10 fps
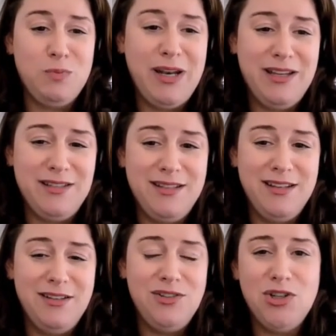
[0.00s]
but as
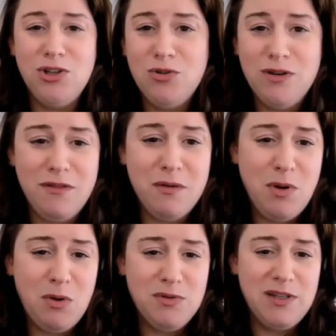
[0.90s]
children of the
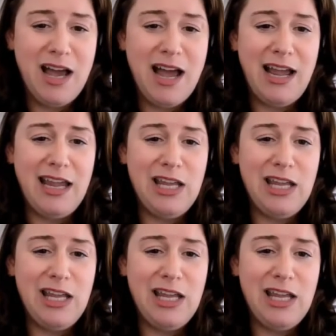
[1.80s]
Most High,